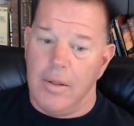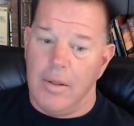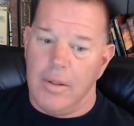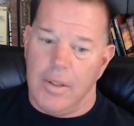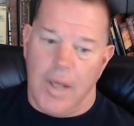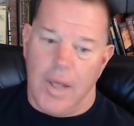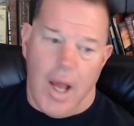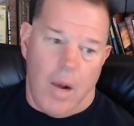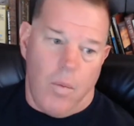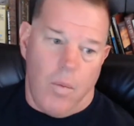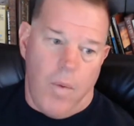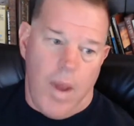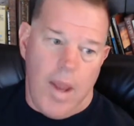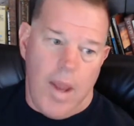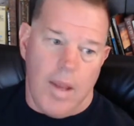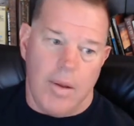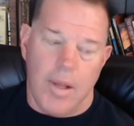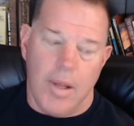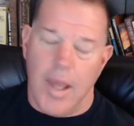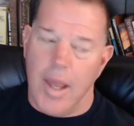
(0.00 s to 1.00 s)
You gotta
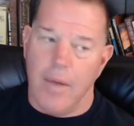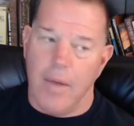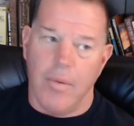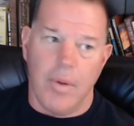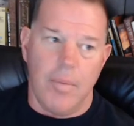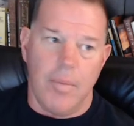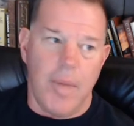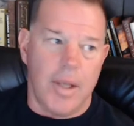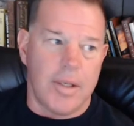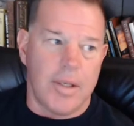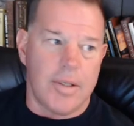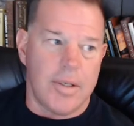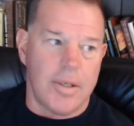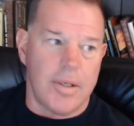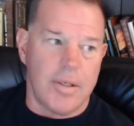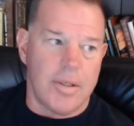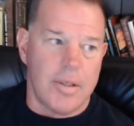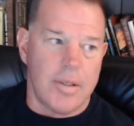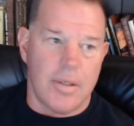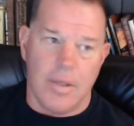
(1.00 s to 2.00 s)
wait. You can't really make
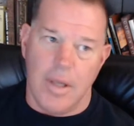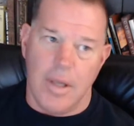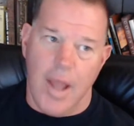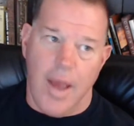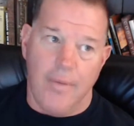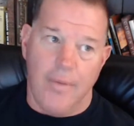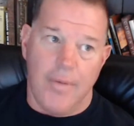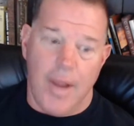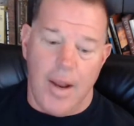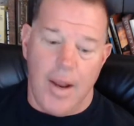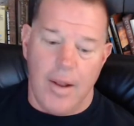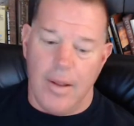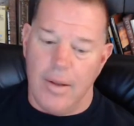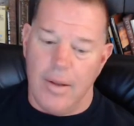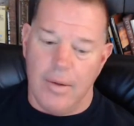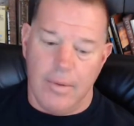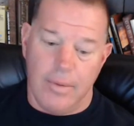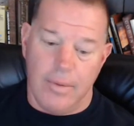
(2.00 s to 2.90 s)
decisions until you have data.